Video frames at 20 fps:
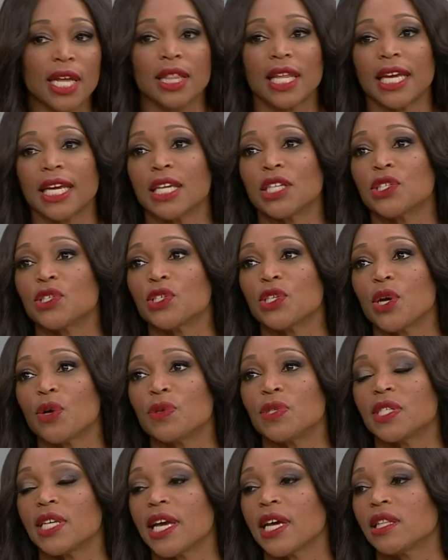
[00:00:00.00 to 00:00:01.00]
like it's so
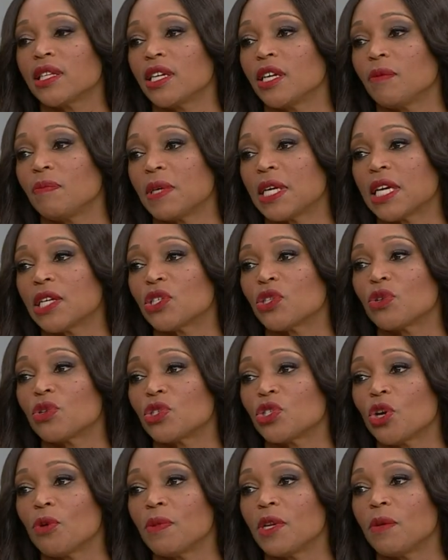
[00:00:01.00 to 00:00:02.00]
salient because there are
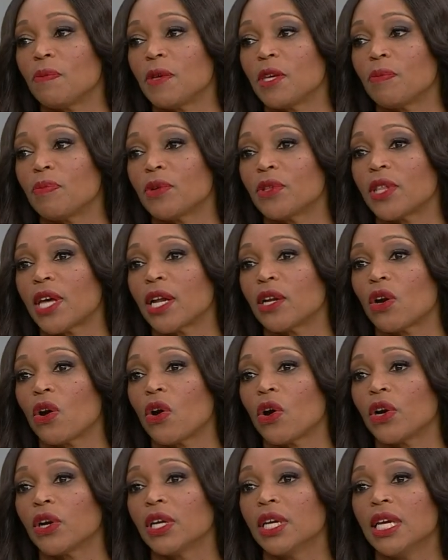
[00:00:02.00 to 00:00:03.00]
so many people that
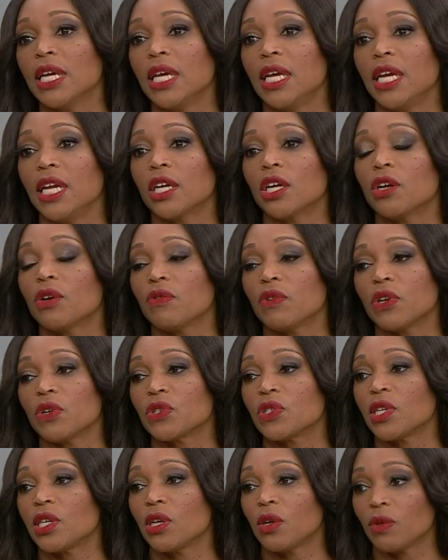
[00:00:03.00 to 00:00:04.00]
are in
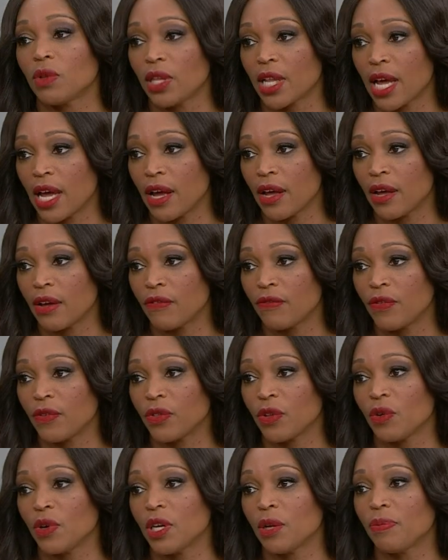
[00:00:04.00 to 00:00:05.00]
careers they don't love.
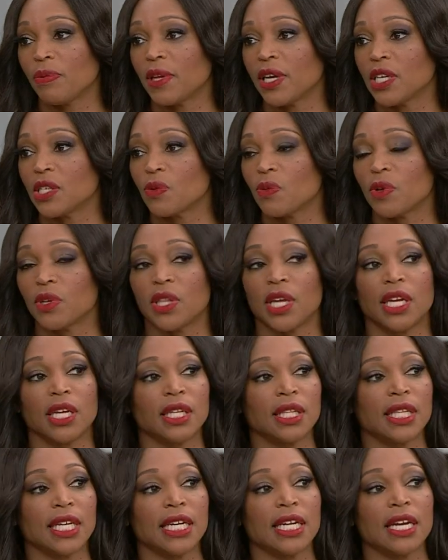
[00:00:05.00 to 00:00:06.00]
They're in a place where they,
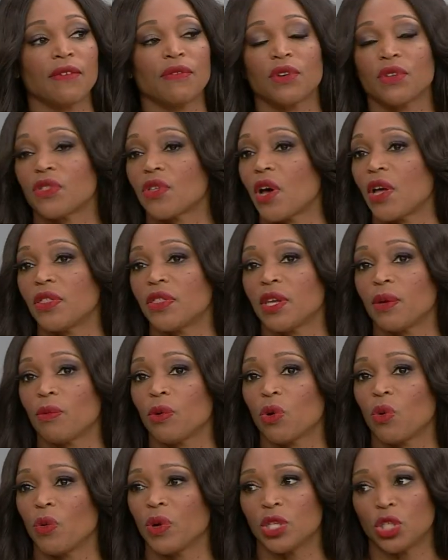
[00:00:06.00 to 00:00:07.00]
they never thought they were
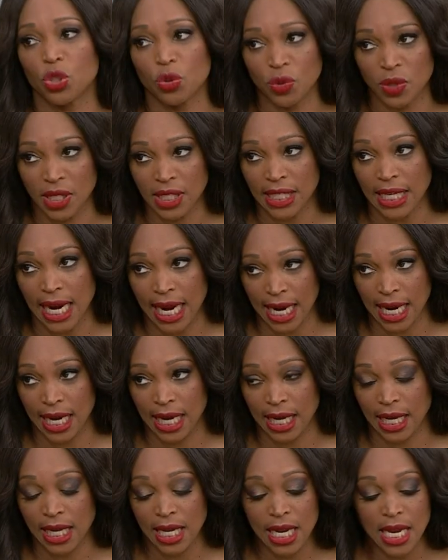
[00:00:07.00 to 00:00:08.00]
going to
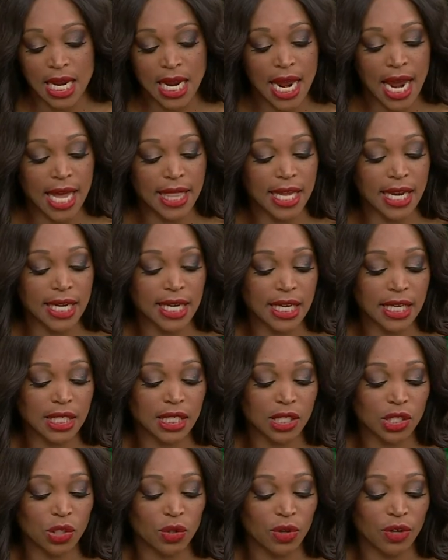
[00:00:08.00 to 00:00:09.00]
stay. And they need
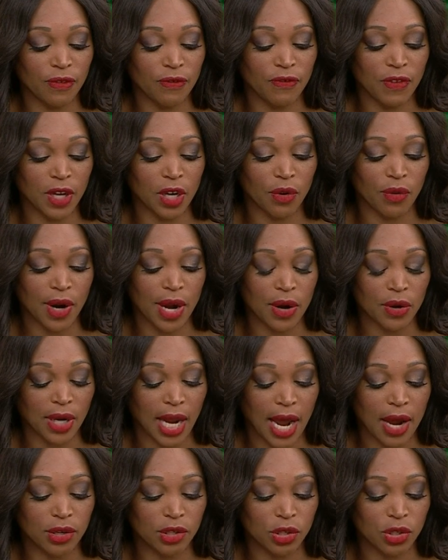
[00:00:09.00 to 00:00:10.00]
to sort of figure out
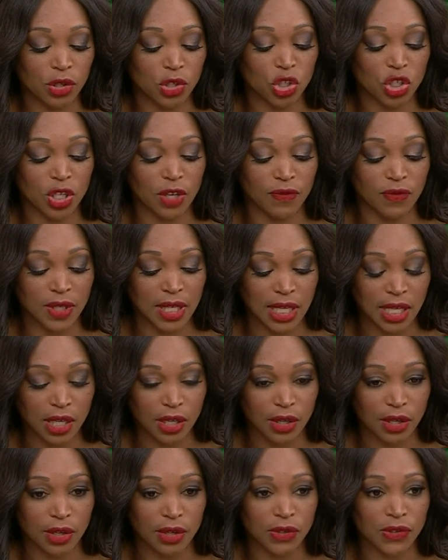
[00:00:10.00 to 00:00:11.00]
how to shift
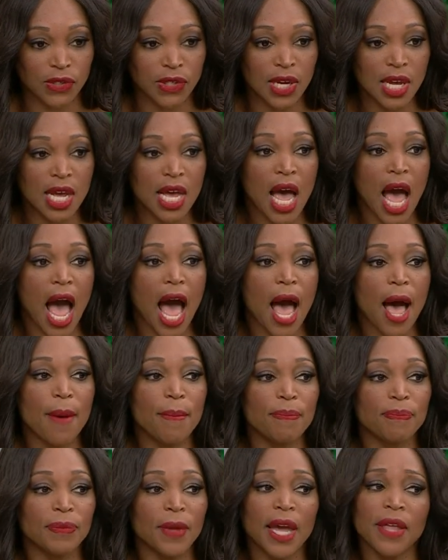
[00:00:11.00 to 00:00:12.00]
gears.
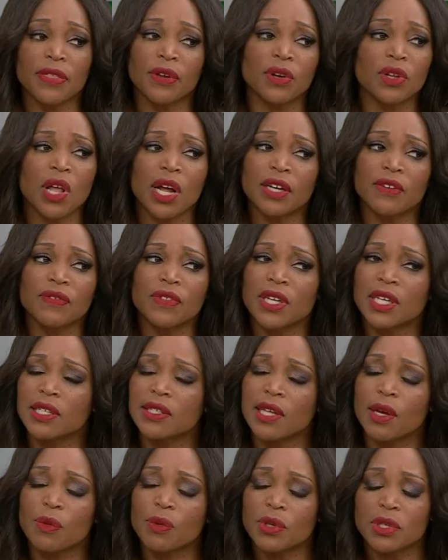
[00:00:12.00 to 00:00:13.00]
Um, and there are a lot of things
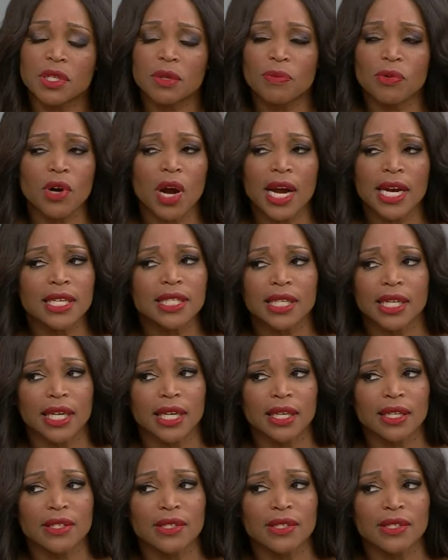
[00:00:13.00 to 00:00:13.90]
that were surprising.